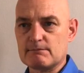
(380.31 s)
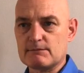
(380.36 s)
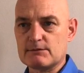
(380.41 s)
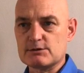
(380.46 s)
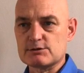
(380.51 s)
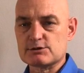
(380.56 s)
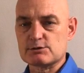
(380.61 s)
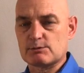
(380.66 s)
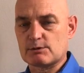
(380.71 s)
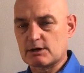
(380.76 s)

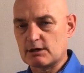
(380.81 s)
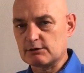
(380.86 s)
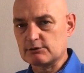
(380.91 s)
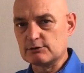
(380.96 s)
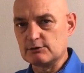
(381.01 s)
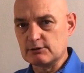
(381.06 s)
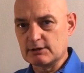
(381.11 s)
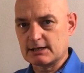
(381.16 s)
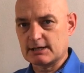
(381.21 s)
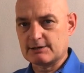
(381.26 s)
So we're going to
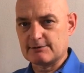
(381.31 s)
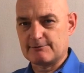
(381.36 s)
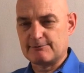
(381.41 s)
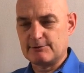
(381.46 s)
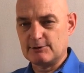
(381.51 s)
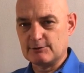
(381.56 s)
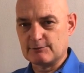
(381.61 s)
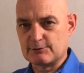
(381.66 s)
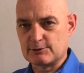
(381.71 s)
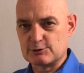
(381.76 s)
look at a
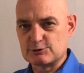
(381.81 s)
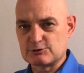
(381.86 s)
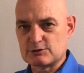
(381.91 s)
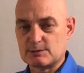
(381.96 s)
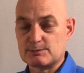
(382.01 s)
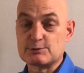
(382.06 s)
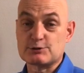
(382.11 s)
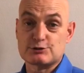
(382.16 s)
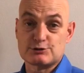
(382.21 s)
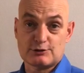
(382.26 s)
few of those
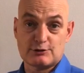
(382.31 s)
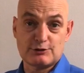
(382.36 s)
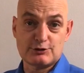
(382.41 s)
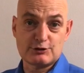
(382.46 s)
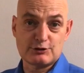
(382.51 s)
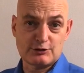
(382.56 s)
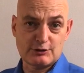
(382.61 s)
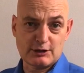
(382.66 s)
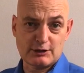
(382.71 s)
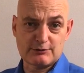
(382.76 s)
scriptures so that
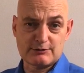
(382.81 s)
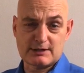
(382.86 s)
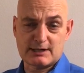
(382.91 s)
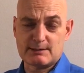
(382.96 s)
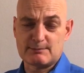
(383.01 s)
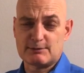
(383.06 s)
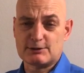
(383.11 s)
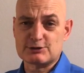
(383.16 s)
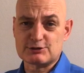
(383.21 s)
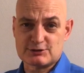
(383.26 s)
you know that
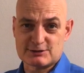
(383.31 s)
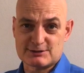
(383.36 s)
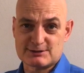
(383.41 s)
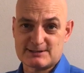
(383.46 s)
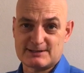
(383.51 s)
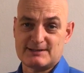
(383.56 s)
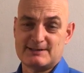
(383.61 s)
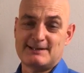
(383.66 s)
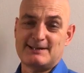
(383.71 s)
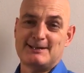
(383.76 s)
I'm not just
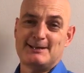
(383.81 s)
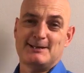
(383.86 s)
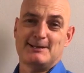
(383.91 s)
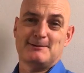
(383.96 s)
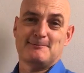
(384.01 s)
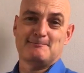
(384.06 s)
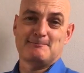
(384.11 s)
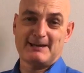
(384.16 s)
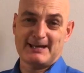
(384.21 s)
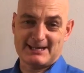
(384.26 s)

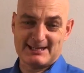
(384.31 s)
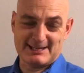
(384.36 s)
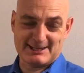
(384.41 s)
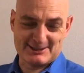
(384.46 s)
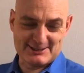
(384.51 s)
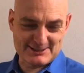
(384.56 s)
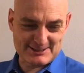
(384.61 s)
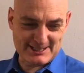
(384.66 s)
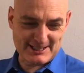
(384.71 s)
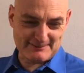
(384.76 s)
making
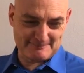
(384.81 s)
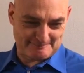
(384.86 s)
this up.